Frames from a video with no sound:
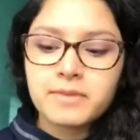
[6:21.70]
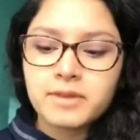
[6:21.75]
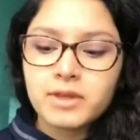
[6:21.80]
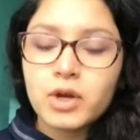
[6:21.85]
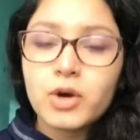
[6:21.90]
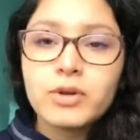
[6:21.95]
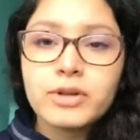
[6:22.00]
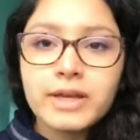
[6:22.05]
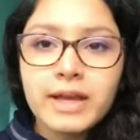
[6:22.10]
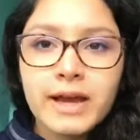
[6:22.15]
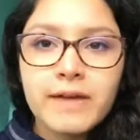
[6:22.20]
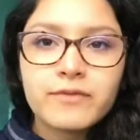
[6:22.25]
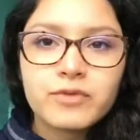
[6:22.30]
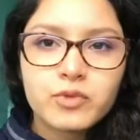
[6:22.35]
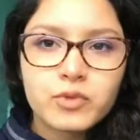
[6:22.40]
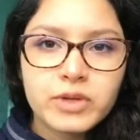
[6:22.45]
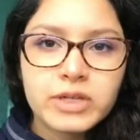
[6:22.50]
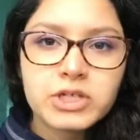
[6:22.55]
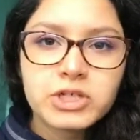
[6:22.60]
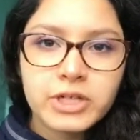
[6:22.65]
They only have
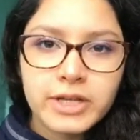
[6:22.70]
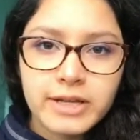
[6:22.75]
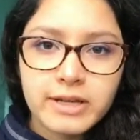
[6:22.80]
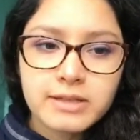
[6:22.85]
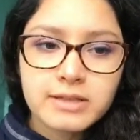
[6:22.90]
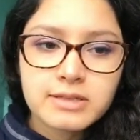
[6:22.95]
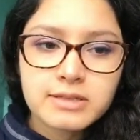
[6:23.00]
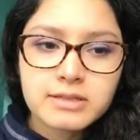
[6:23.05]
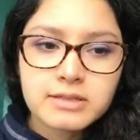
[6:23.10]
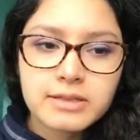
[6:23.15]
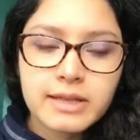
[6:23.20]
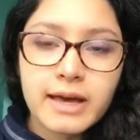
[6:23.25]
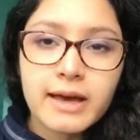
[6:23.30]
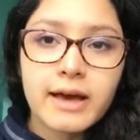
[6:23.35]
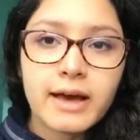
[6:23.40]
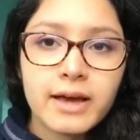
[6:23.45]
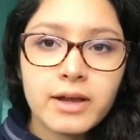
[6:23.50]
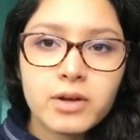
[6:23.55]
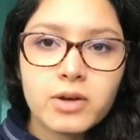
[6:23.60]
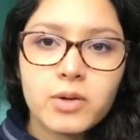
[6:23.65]
3 shades that
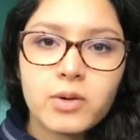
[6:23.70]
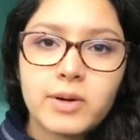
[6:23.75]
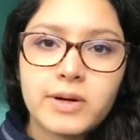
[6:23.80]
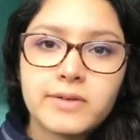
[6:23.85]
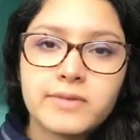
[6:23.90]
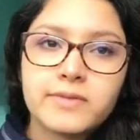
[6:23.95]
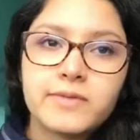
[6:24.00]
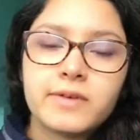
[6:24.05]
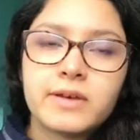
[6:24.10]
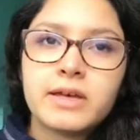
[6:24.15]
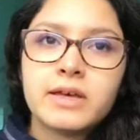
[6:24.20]
I know of.